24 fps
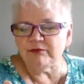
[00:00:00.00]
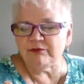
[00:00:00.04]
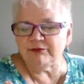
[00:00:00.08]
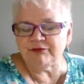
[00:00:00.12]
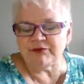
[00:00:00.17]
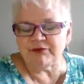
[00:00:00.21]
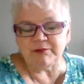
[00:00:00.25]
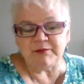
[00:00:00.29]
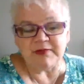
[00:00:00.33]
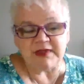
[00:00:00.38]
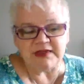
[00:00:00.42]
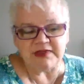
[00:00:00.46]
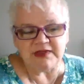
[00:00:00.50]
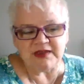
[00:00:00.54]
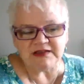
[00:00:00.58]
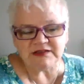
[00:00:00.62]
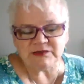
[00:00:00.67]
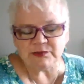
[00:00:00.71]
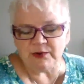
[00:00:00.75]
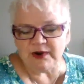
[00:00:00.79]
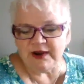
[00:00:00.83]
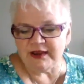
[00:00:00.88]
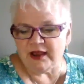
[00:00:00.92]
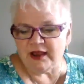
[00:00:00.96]
for me, that's where
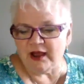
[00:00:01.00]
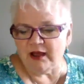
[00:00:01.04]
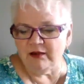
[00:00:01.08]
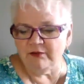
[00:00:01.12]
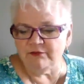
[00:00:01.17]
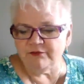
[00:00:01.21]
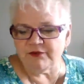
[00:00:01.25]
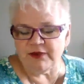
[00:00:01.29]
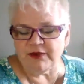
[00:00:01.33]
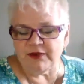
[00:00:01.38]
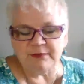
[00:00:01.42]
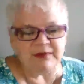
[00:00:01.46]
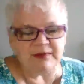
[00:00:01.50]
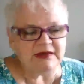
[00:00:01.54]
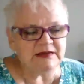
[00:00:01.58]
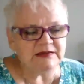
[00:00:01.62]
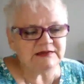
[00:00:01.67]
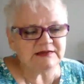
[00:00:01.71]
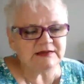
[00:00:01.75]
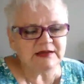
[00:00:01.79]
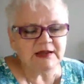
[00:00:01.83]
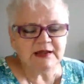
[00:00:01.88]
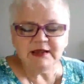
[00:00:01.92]
I come from is